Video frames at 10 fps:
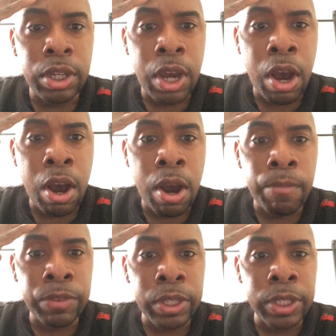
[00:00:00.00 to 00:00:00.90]

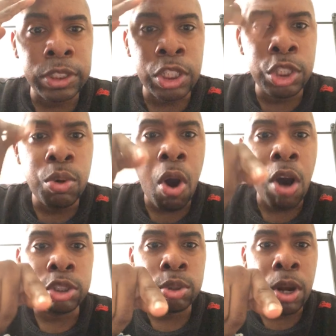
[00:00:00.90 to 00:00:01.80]
Um, this is a U-Haul
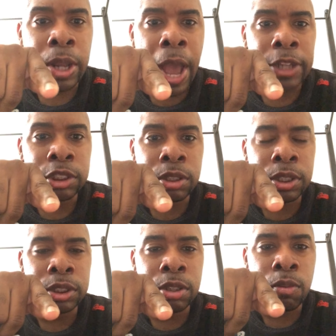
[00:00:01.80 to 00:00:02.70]
truck, actually.
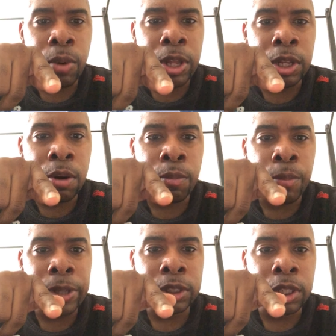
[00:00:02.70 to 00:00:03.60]
This is a, rail,
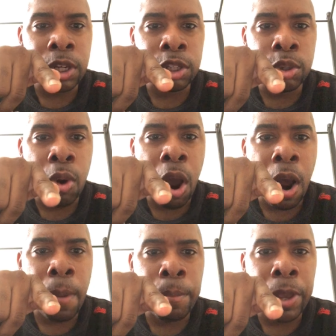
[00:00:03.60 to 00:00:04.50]
basically a
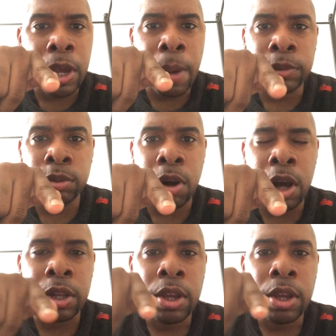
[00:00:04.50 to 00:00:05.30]
U-Haul pickup truck.